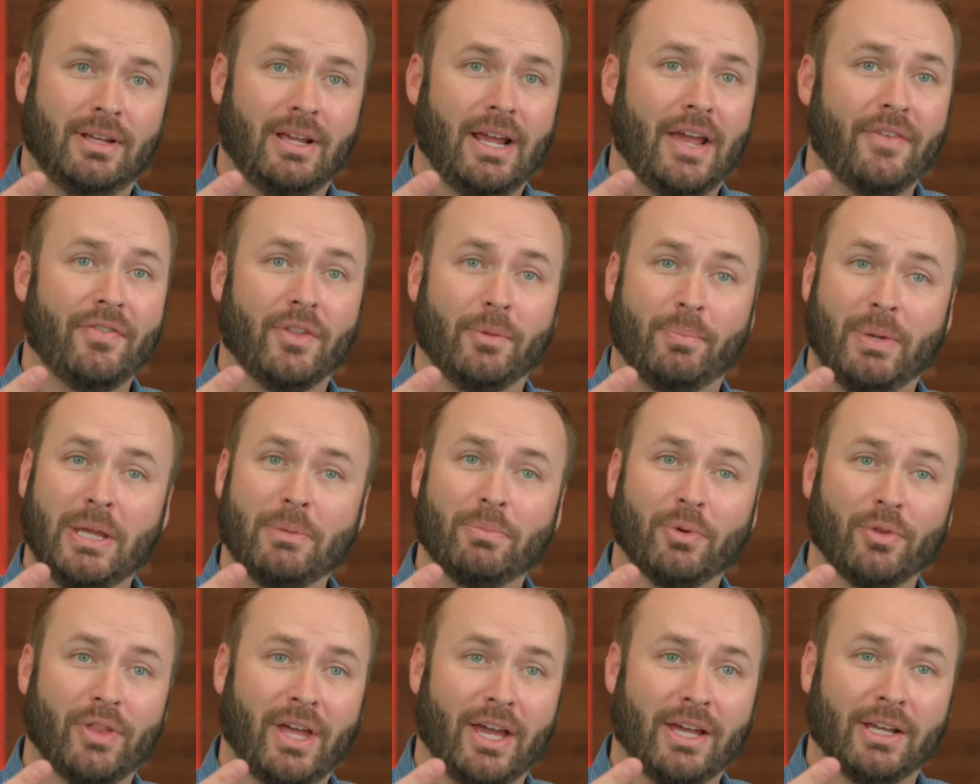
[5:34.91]
and the
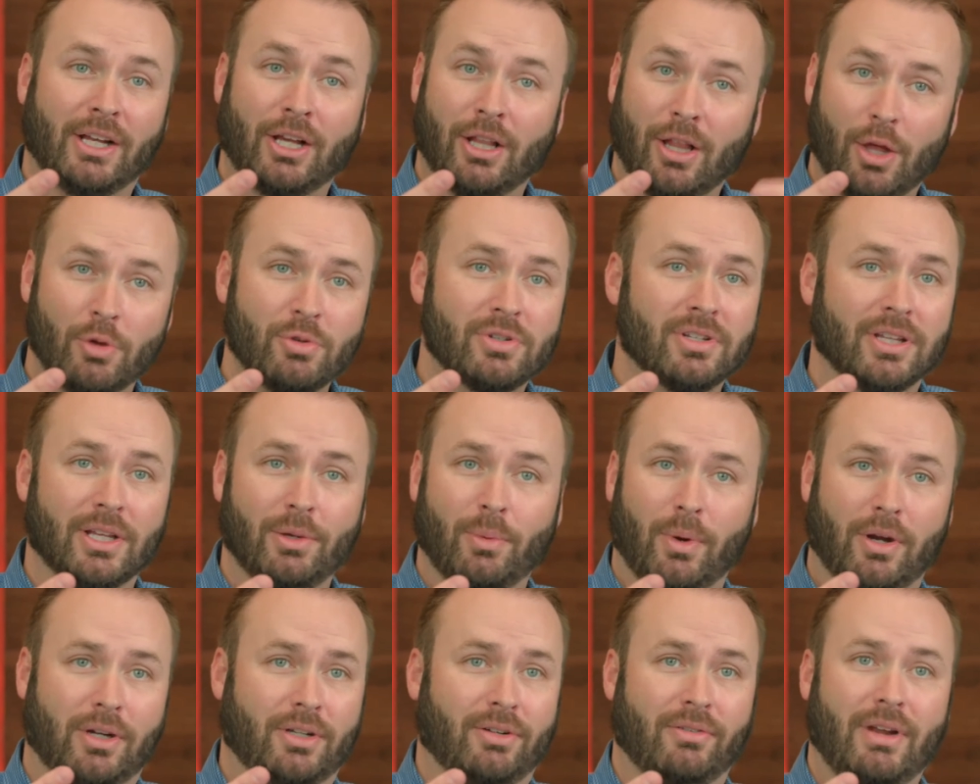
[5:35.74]
people that closely
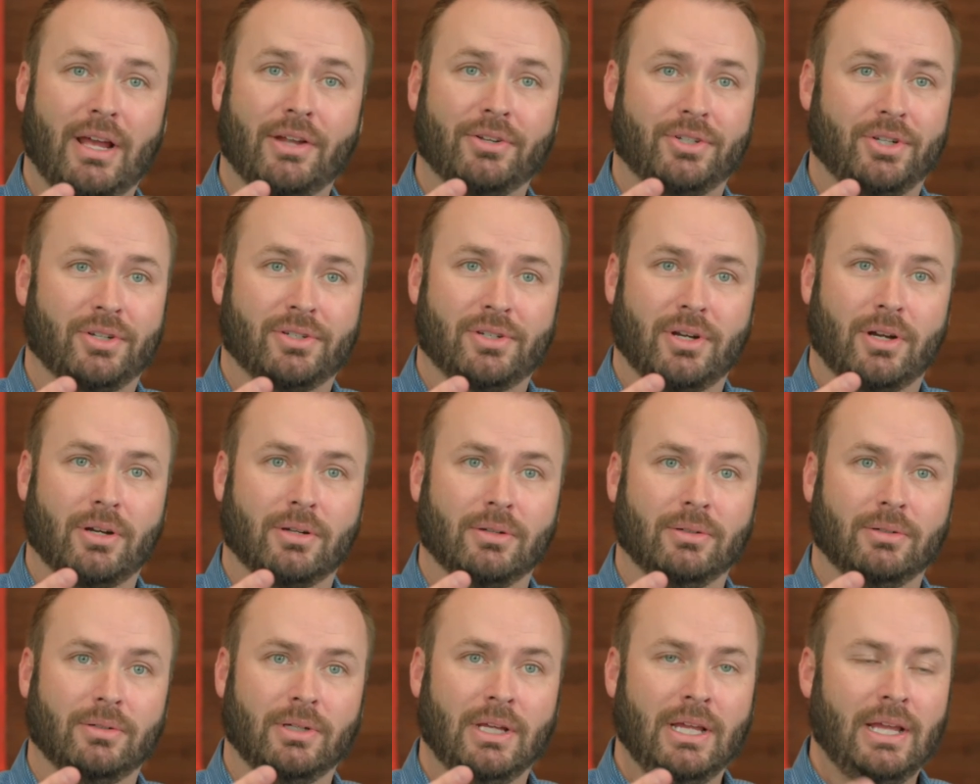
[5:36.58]
worked around your
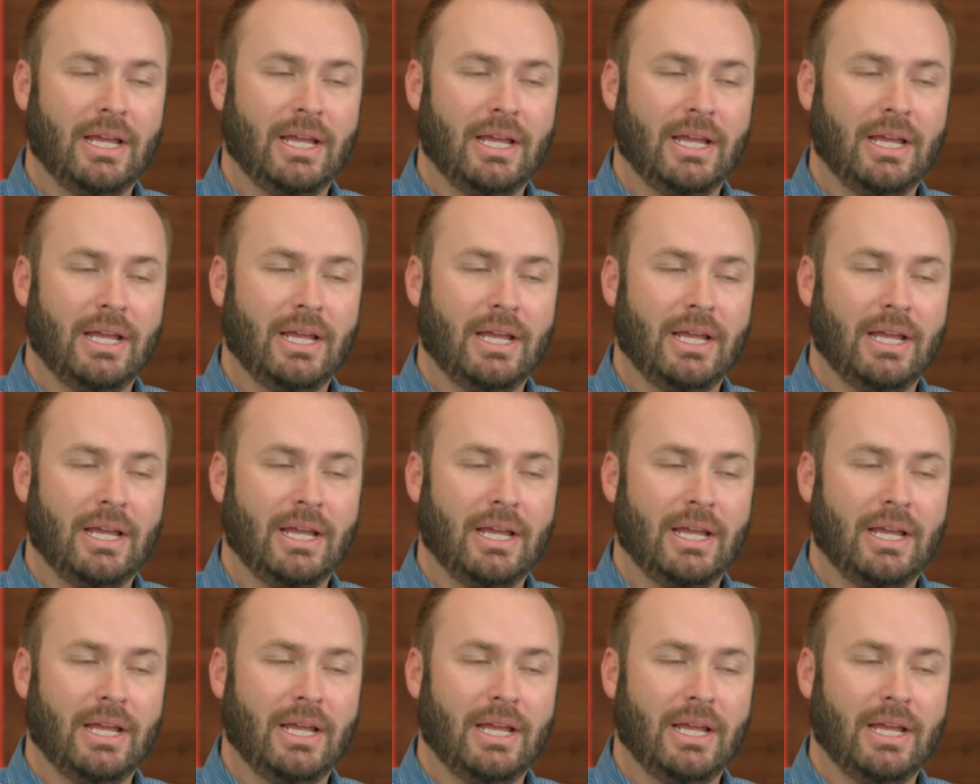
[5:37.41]
circle.